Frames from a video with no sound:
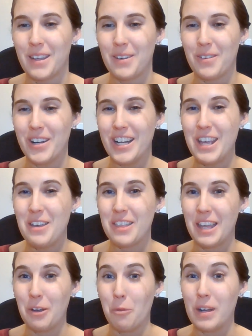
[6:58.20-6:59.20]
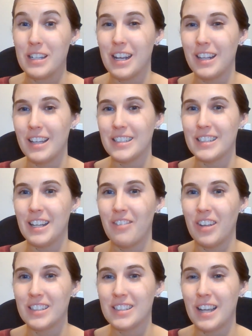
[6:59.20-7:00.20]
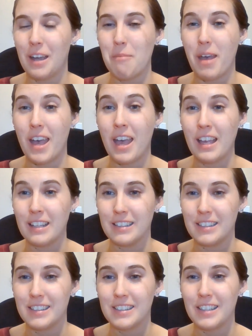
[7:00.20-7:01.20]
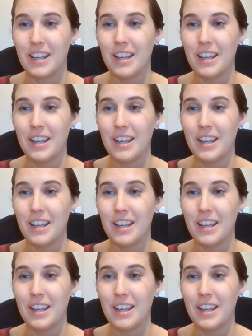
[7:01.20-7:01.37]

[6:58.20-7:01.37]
What do you think? When Daylight Savings Time ends,